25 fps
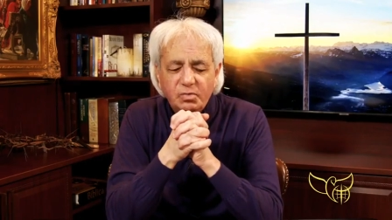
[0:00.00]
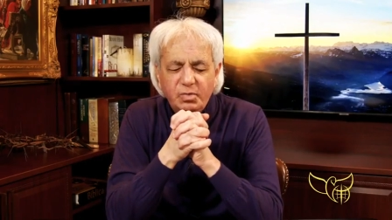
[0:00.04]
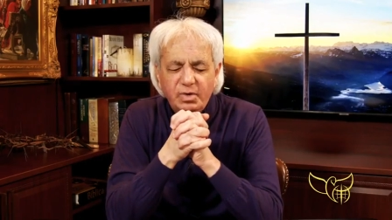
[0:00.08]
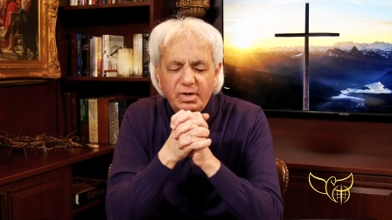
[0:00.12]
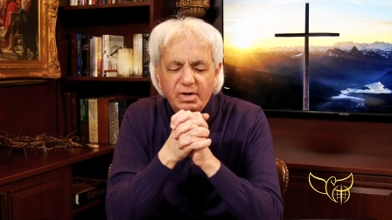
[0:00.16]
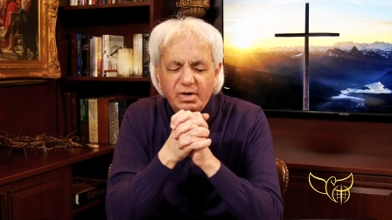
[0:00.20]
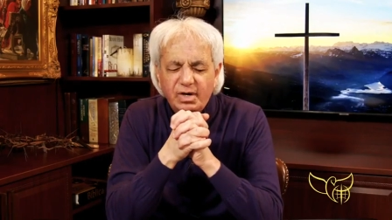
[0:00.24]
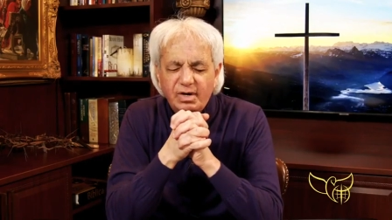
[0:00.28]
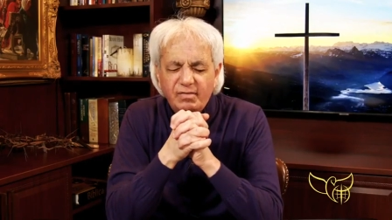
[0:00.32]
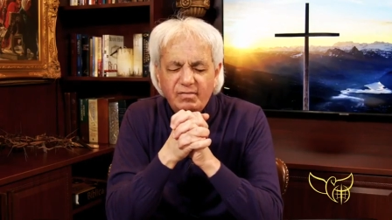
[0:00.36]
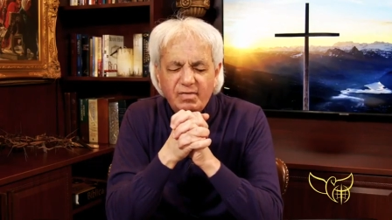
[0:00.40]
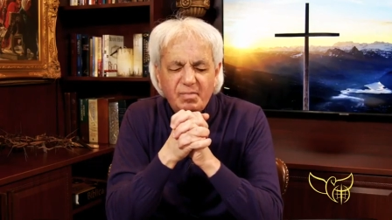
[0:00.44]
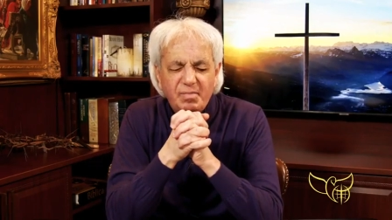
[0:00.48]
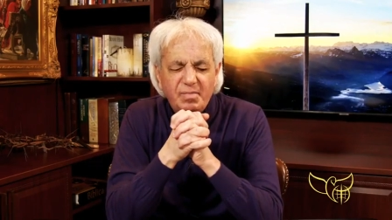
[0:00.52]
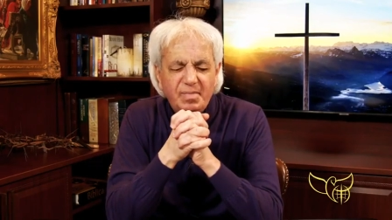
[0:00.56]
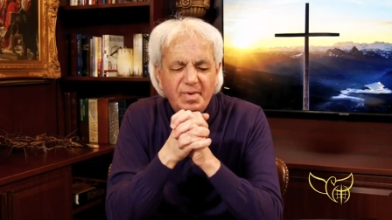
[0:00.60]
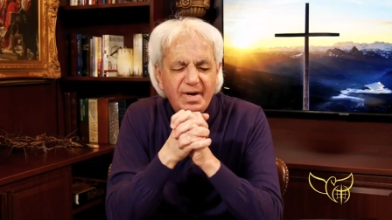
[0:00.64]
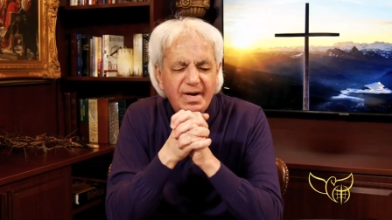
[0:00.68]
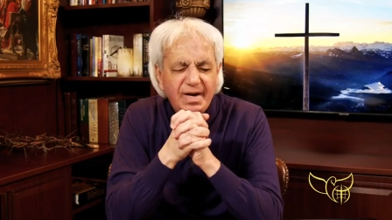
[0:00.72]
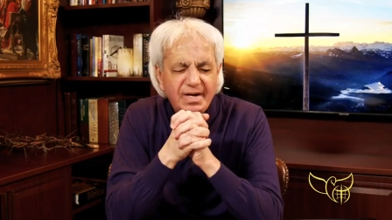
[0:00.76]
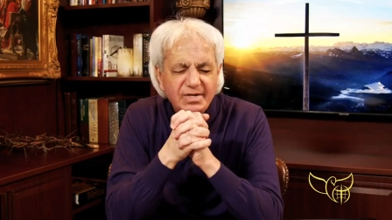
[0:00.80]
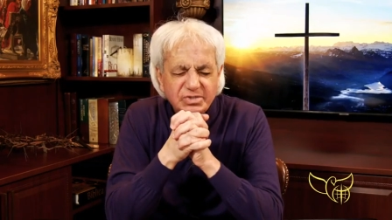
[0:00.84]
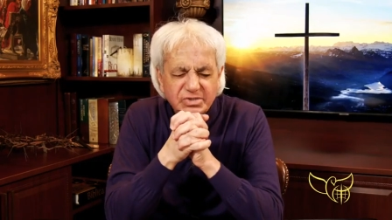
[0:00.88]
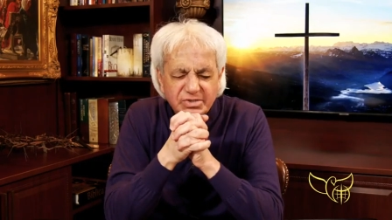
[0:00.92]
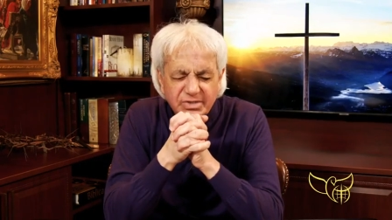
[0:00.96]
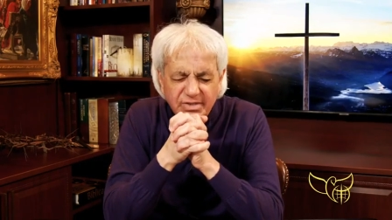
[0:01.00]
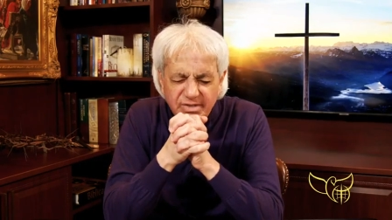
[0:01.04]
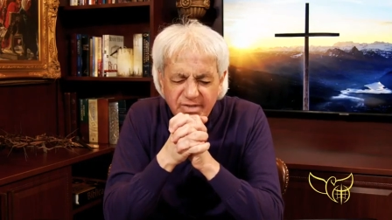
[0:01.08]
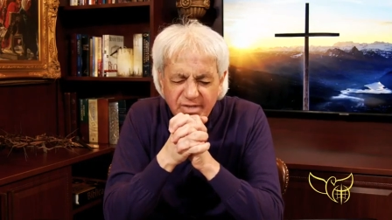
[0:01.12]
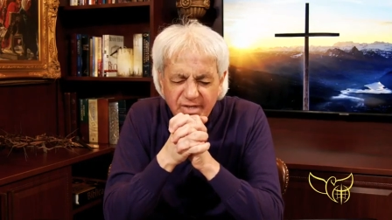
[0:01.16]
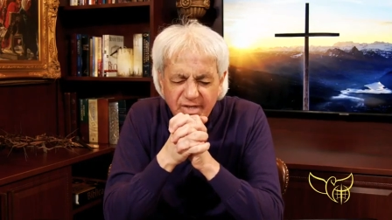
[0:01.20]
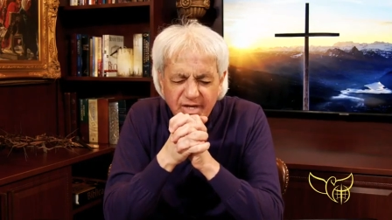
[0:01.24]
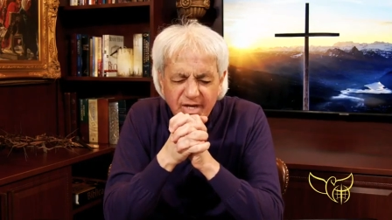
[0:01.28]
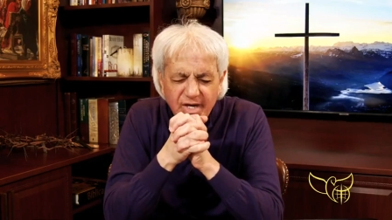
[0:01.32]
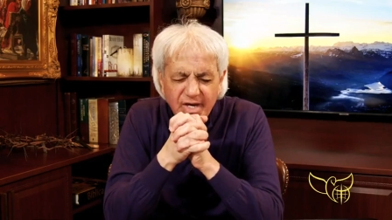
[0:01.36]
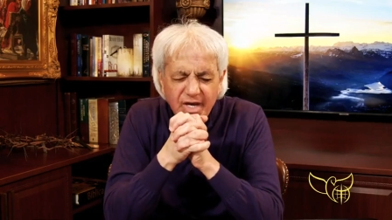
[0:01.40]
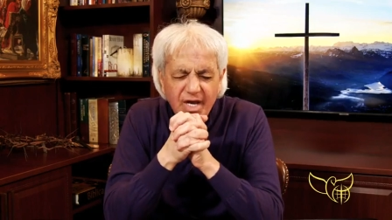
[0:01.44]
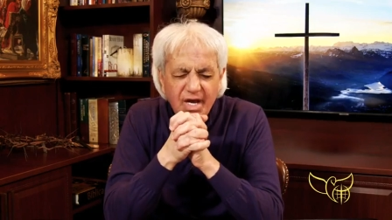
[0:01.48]
We're going to have a blessed,
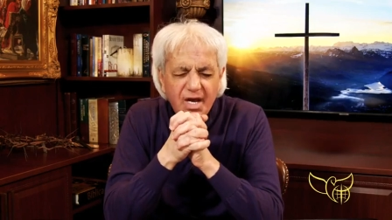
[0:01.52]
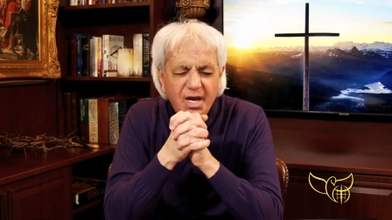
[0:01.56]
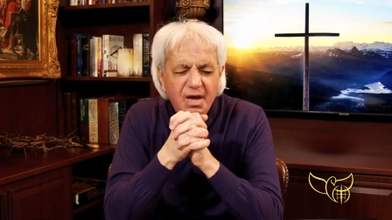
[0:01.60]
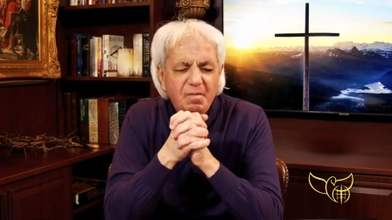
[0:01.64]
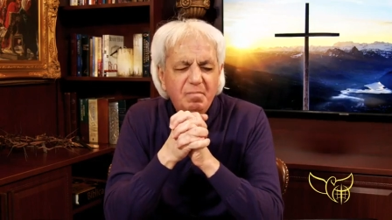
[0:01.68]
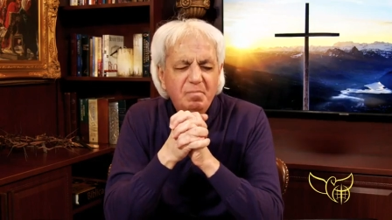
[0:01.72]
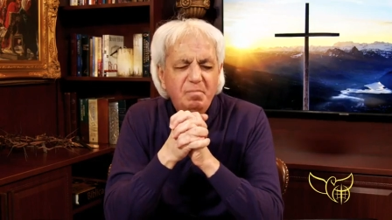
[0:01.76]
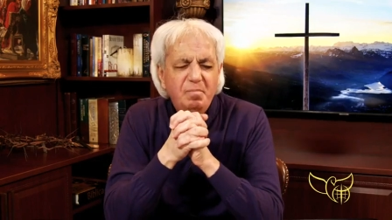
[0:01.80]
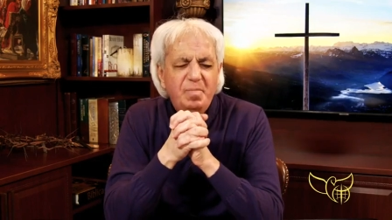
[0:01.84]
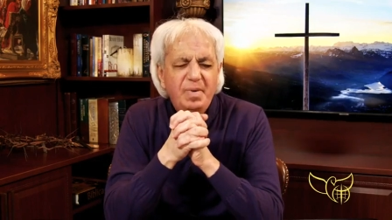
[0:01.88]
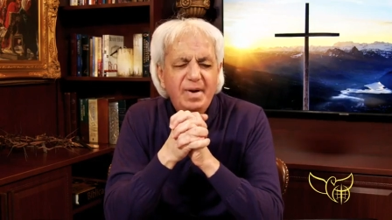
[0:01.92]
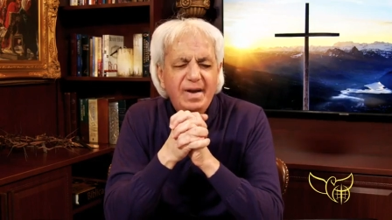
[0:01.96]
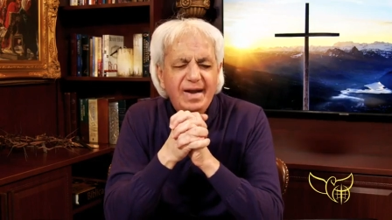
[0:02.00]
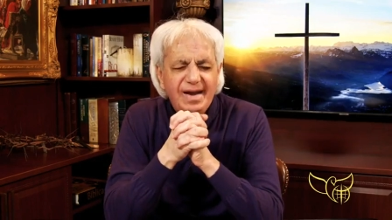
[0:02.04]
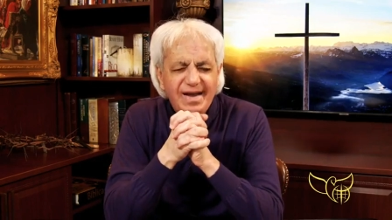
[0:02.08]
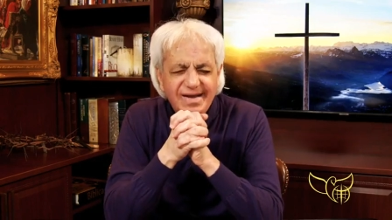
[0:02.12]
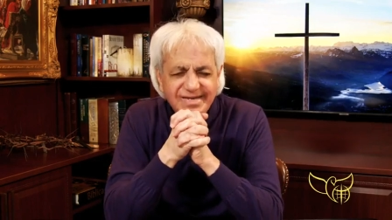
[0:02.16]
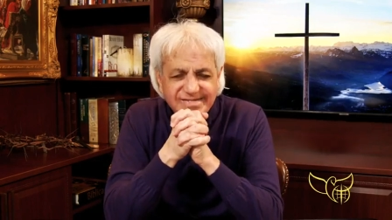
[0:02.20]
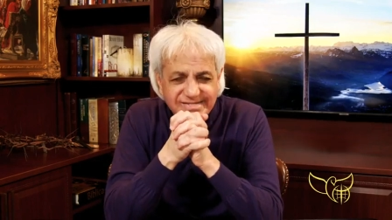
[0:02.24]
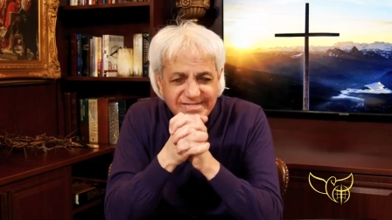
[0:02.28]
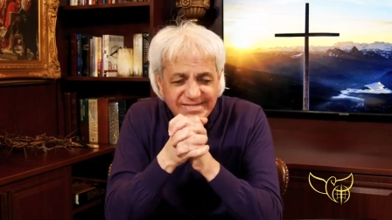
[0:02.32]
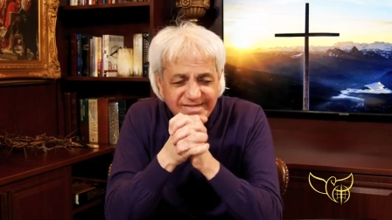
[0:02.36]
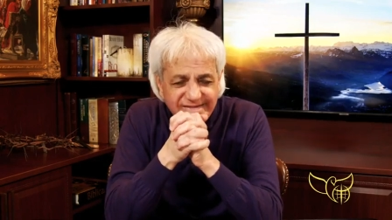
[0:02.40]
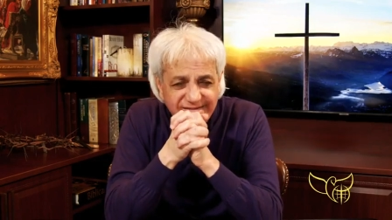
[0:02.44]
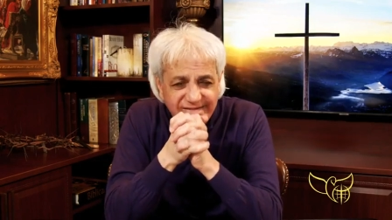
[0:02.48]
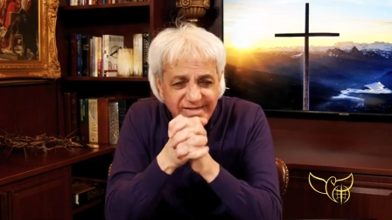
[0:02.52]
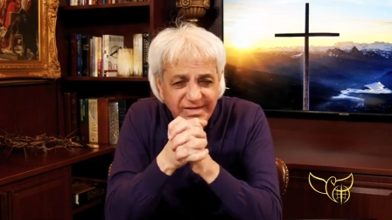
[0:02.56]
blessed